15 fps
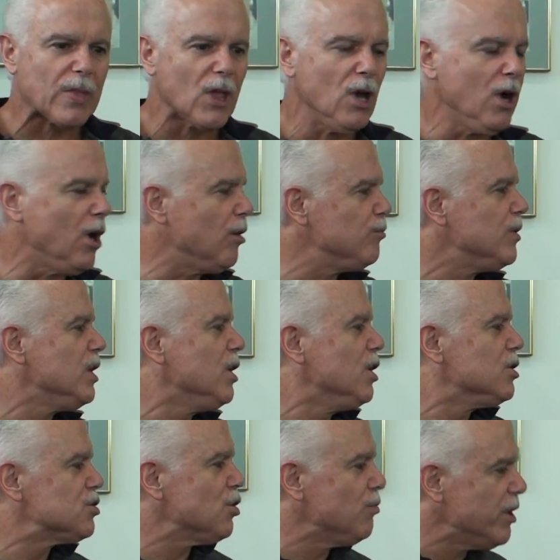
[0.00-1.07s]

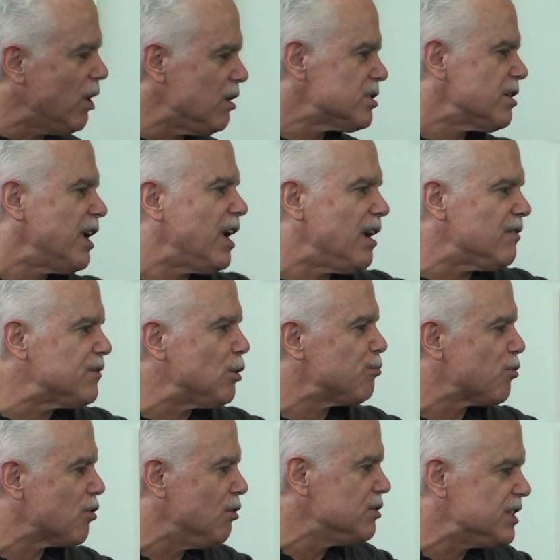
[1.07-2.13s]
So we also have the
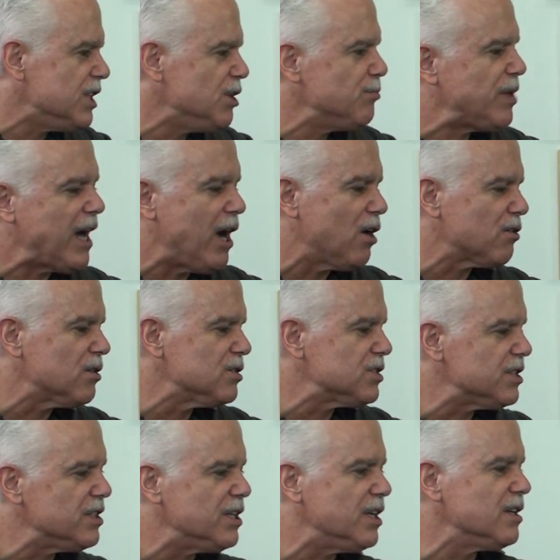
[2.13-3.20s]
protein
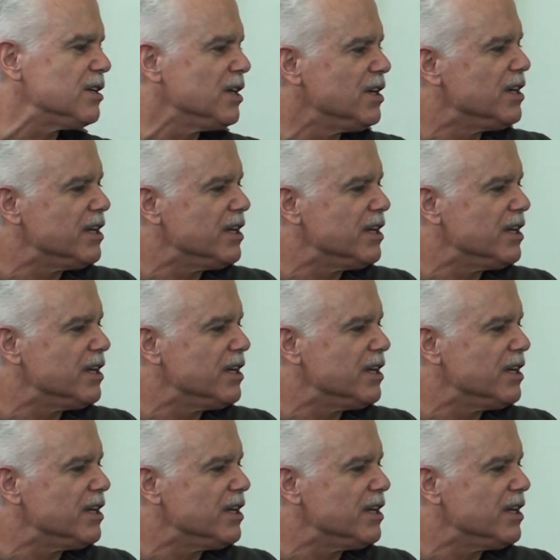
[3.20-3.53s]
powders and the